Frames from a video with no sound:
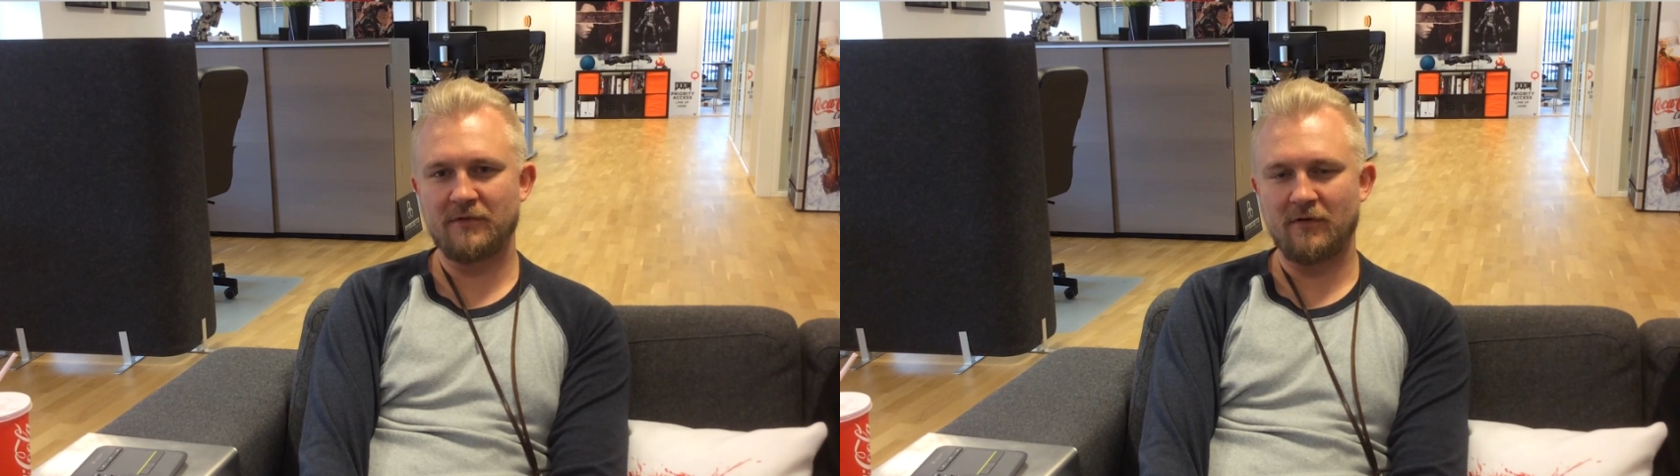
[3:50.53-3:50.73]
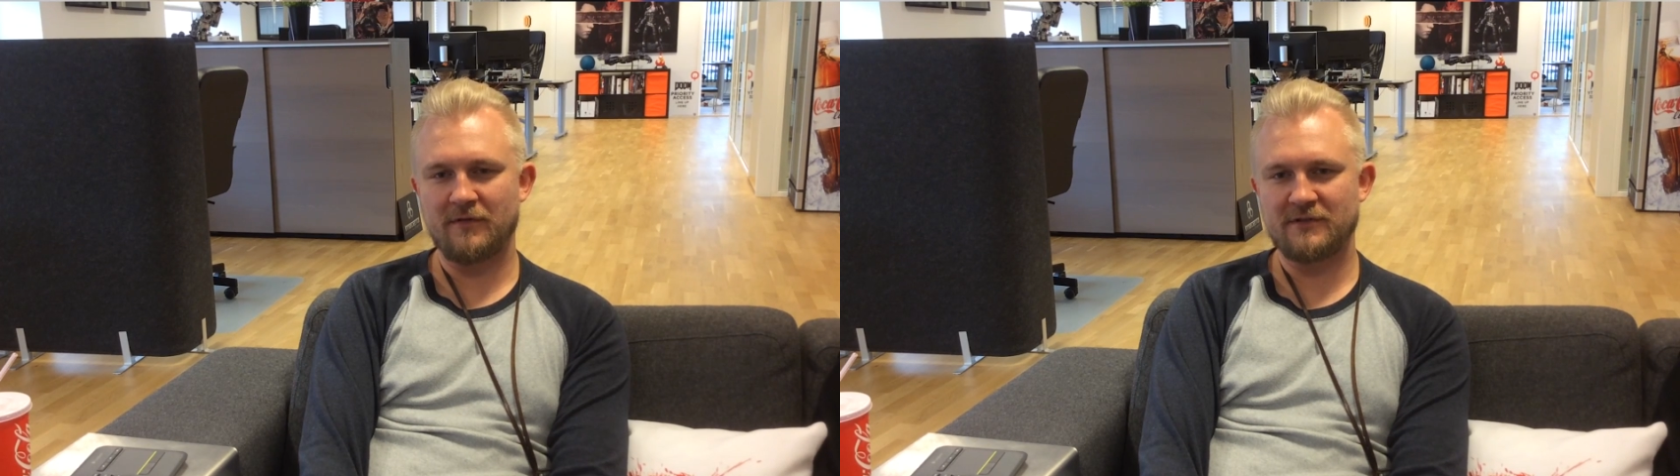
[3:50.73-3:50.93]

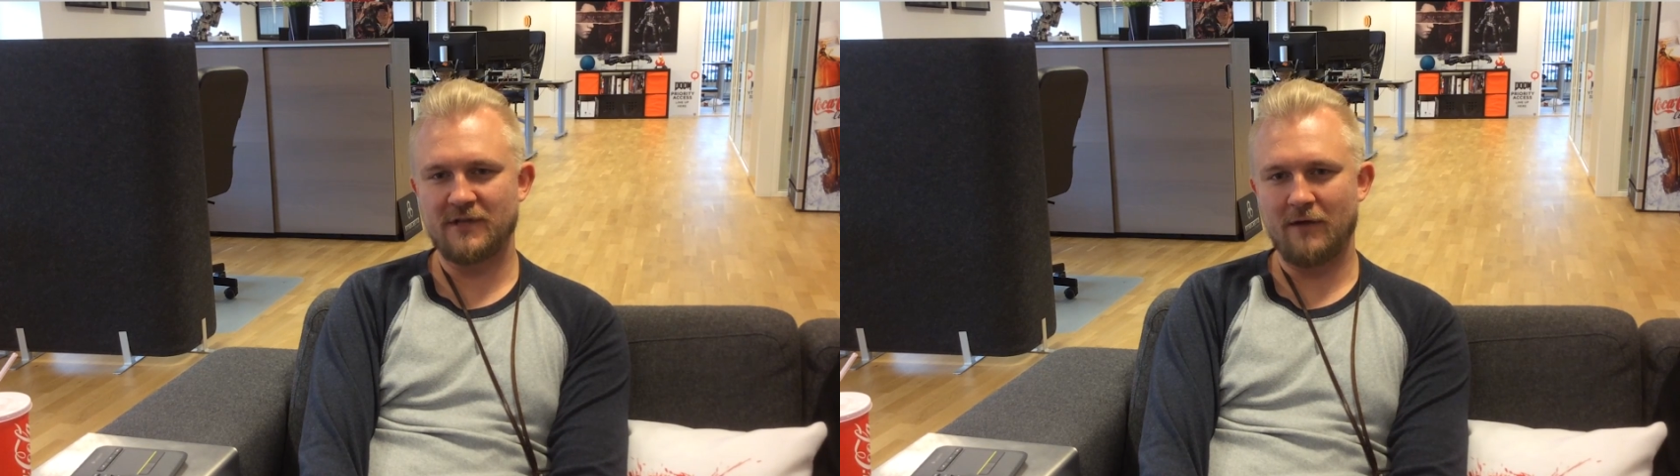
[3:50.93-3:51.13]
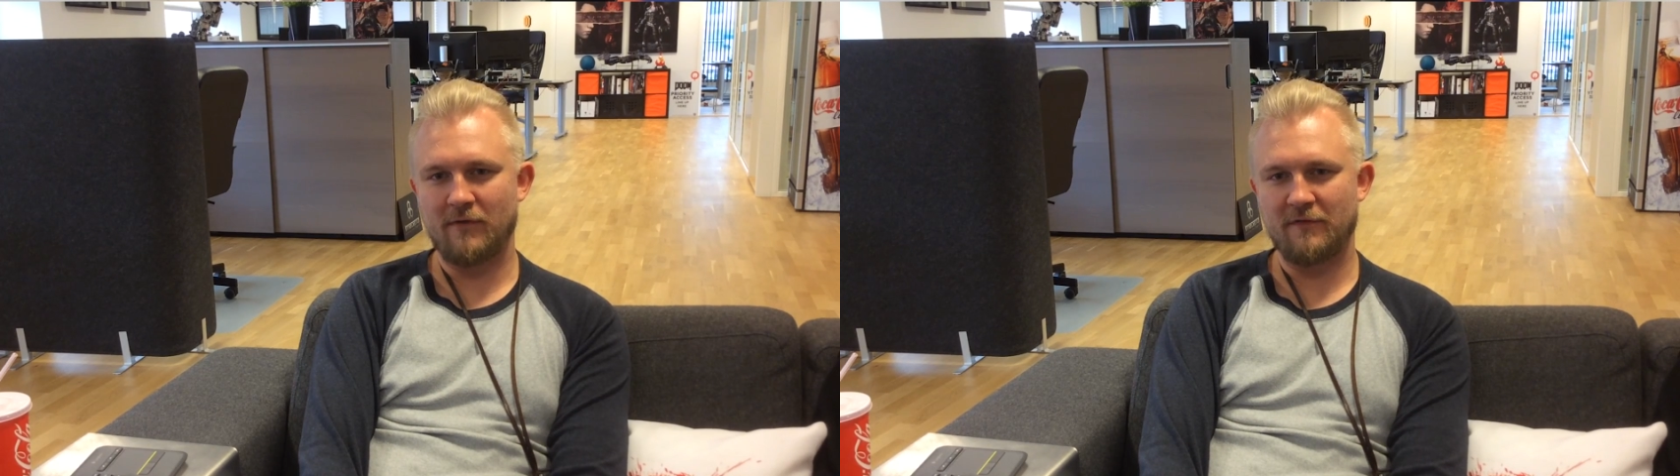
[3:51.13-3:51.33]
all the
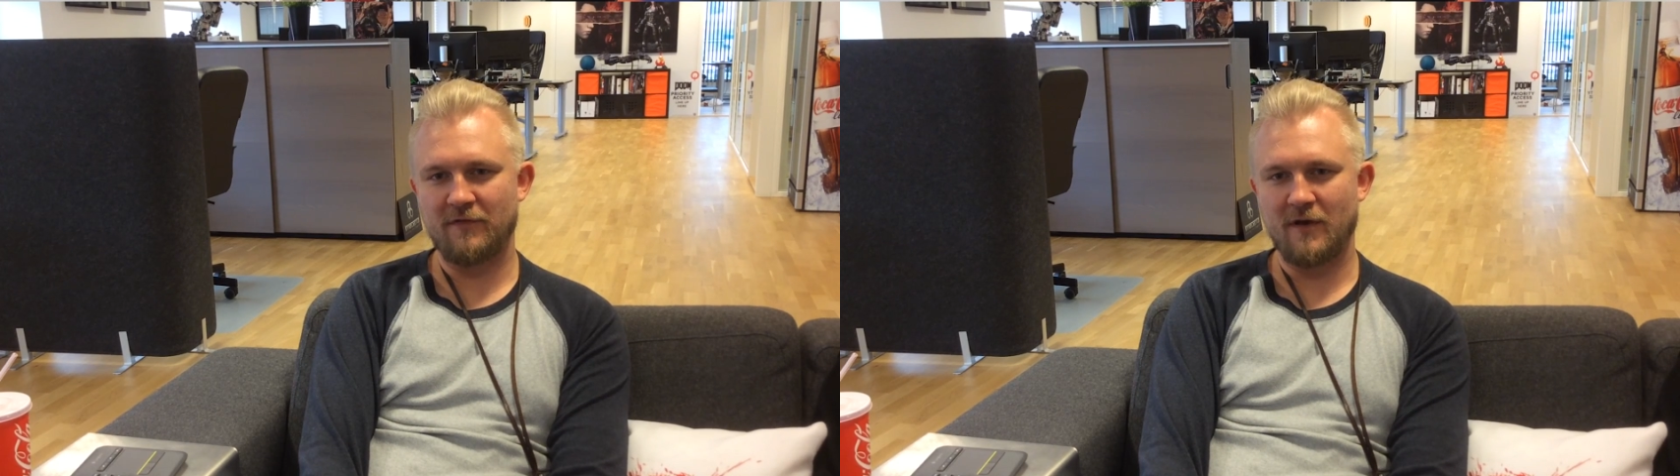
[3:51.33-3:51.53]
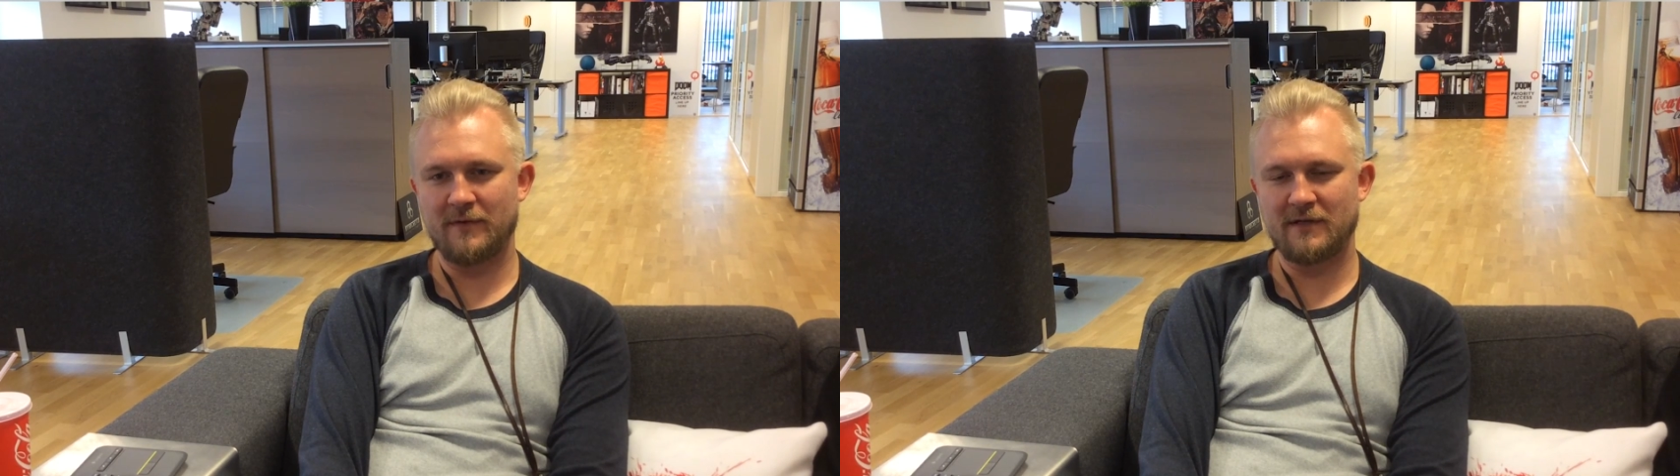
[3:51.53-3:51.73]
shareware
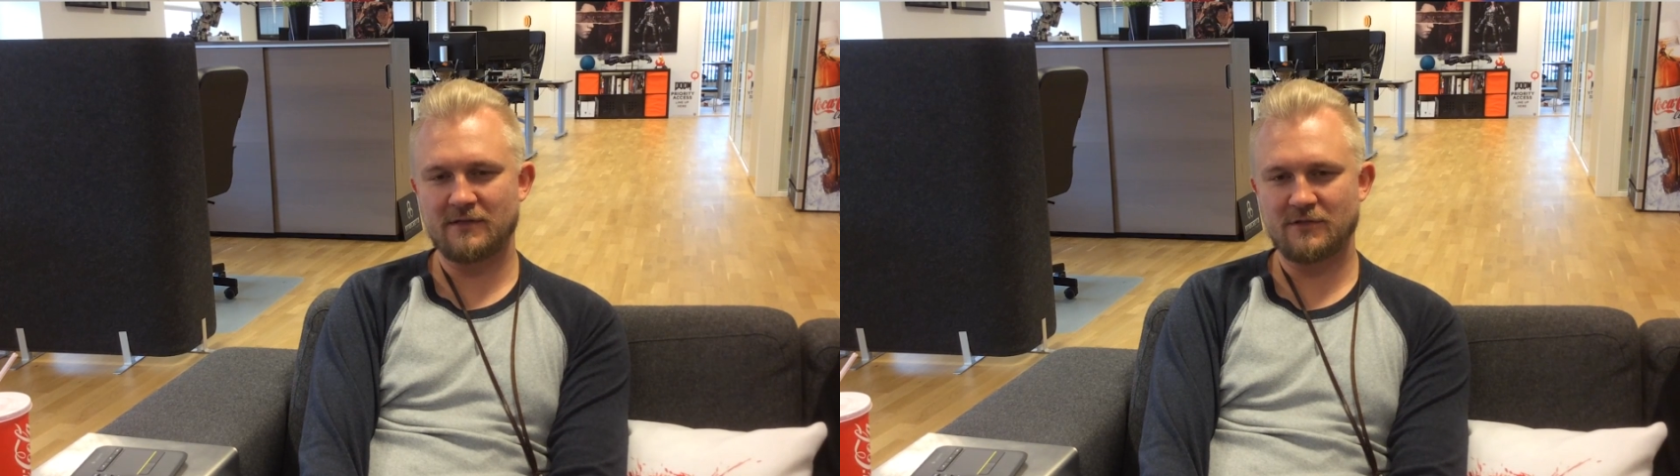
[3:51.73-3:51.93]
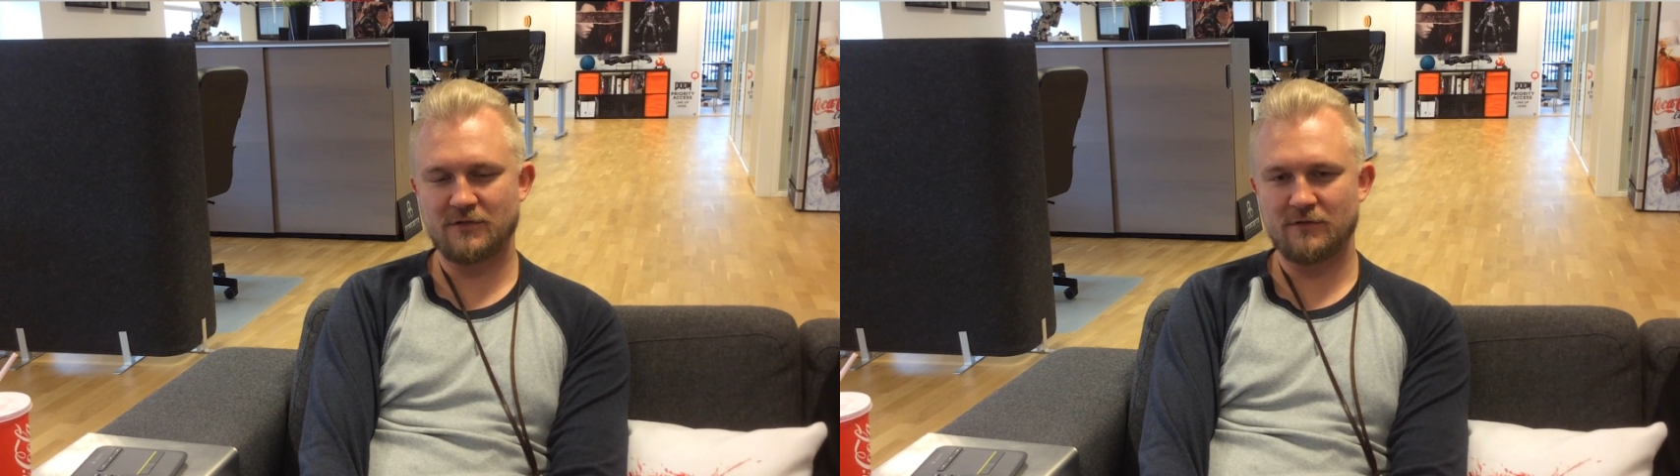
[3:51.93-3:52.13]
floppy disks,